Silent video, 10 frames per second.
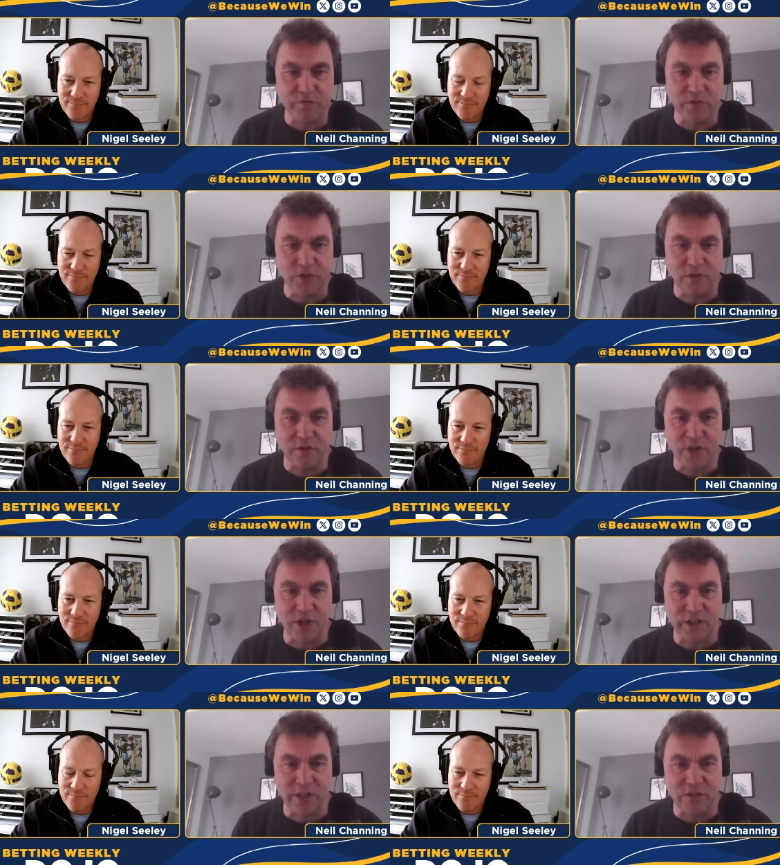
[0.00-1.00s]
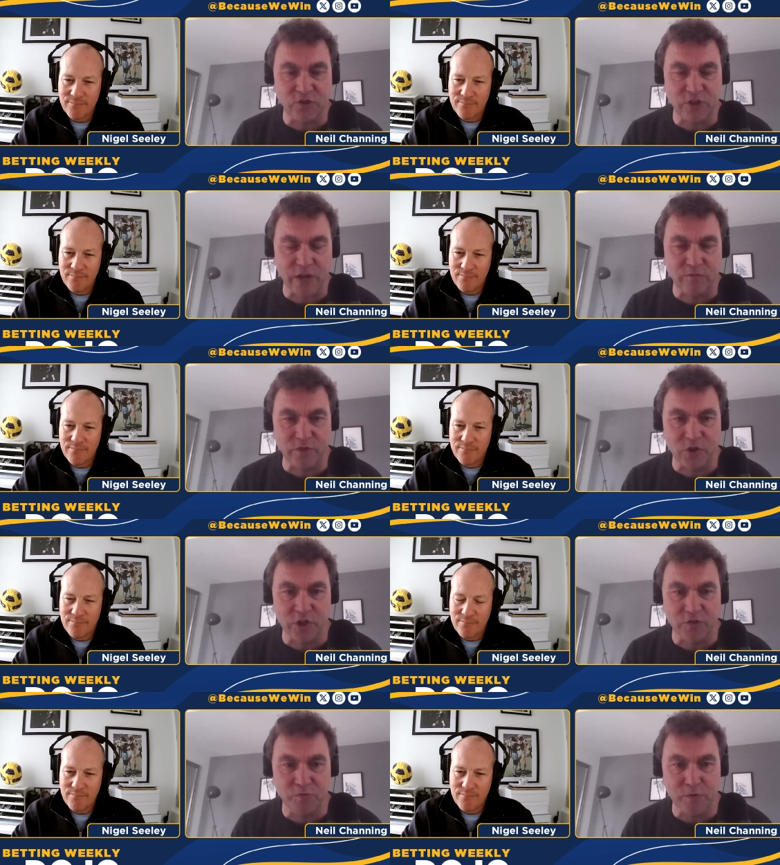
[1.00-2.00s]
Speaker 1: And uh, I guess you can find
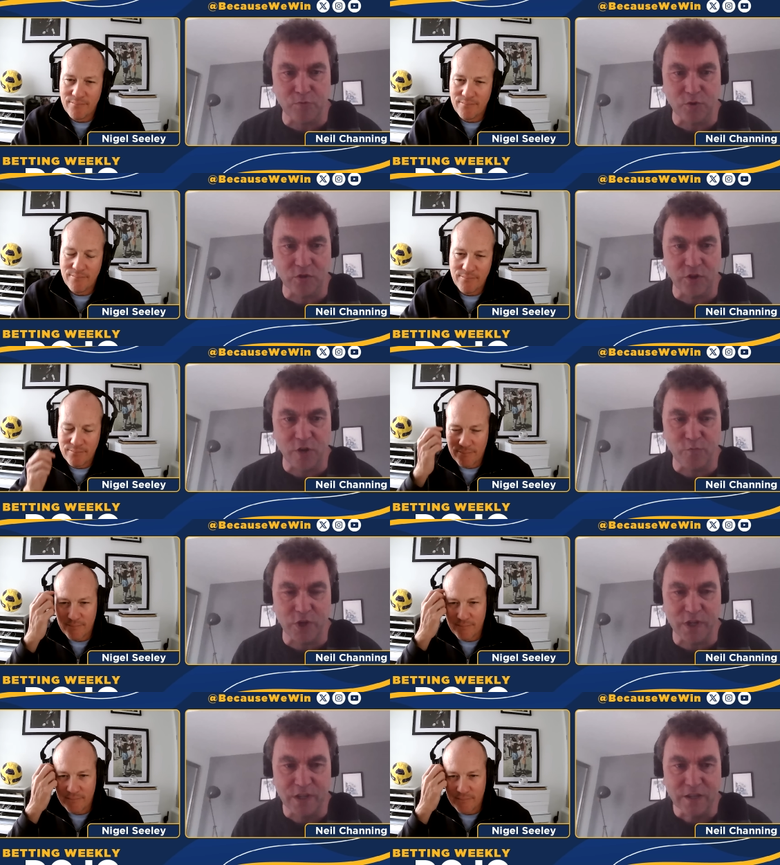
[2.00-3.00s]
those people online, but